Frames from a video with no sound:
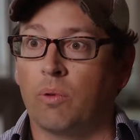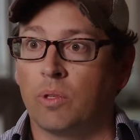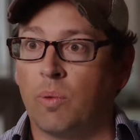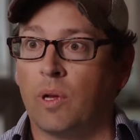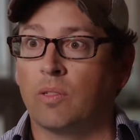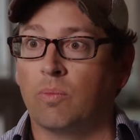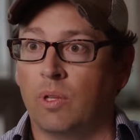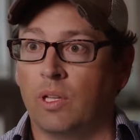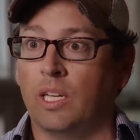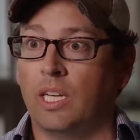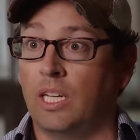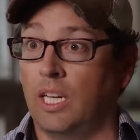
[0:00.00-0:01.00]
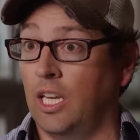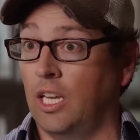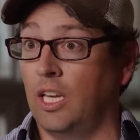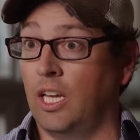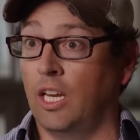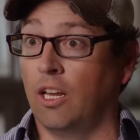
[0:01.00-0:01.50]
responsibility
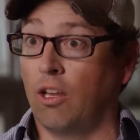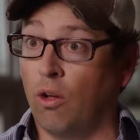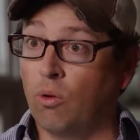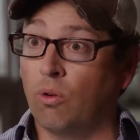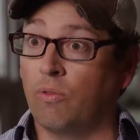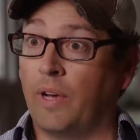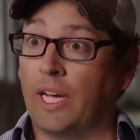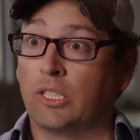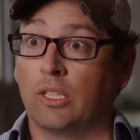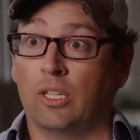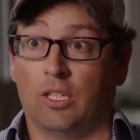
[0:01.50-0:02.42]
in a local fashion,